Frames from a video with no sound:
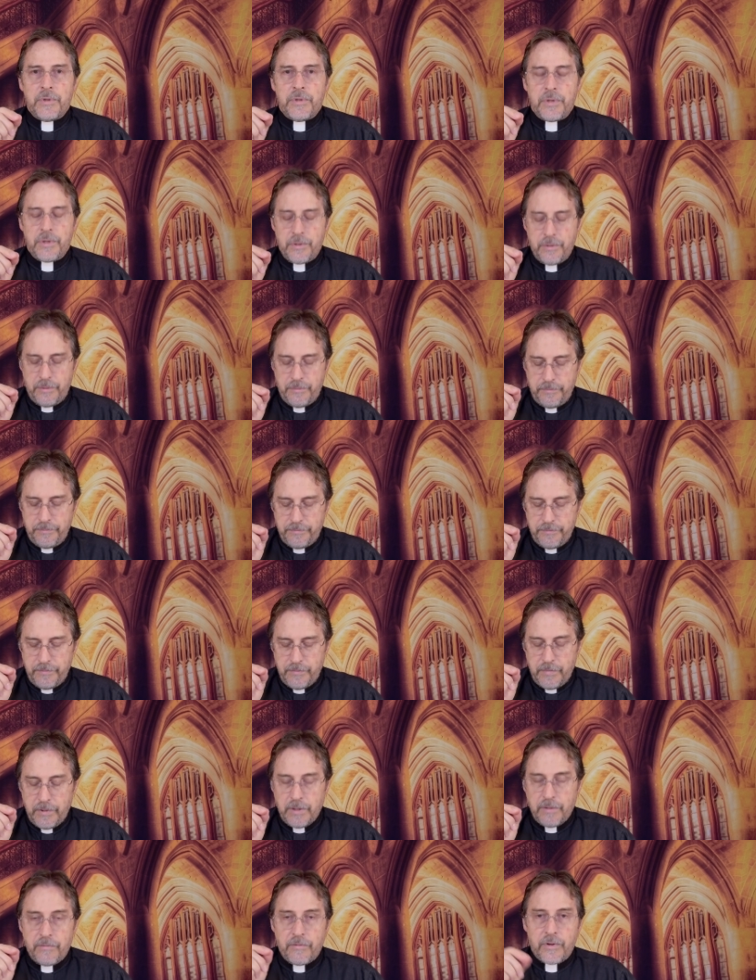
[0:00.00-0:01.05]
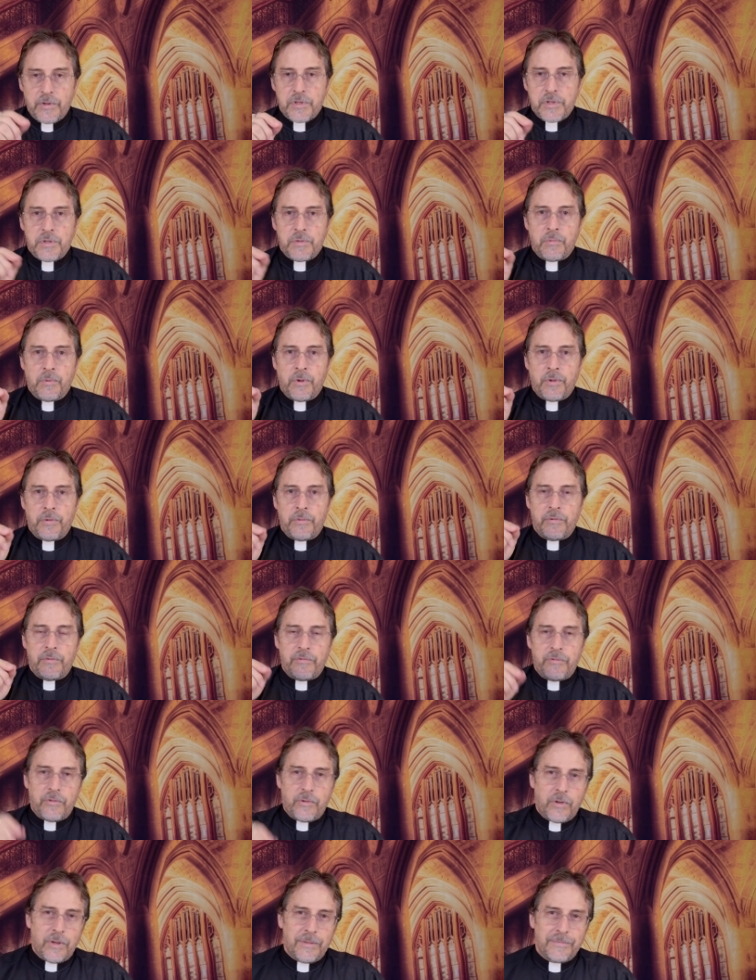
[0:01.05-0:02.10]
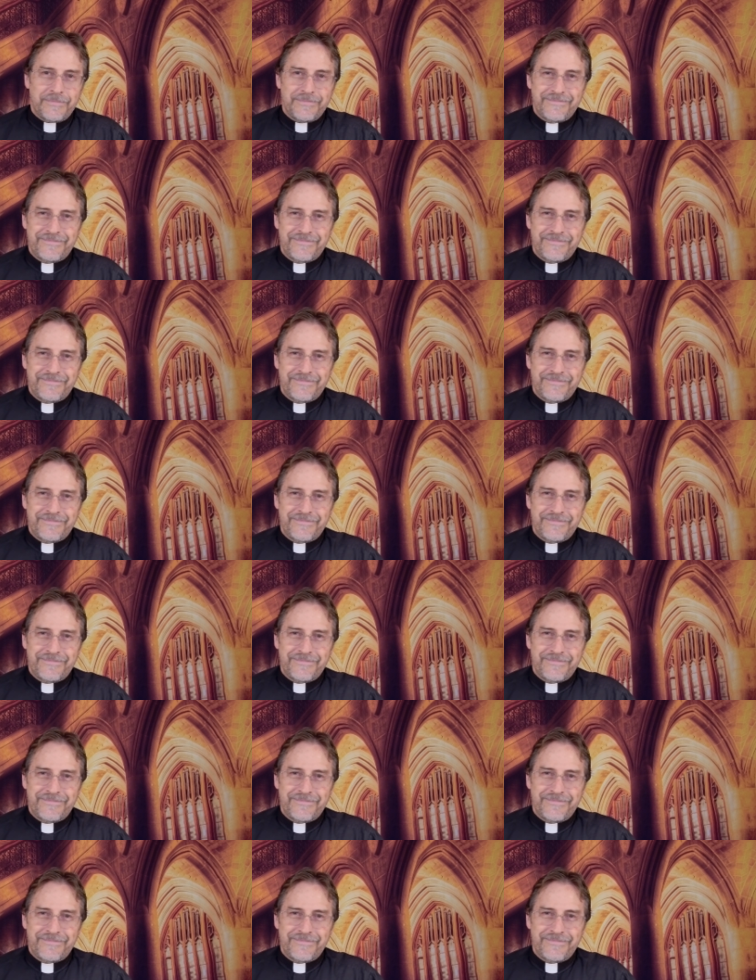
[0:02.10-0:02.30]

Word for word: 2, verses 1 through 4.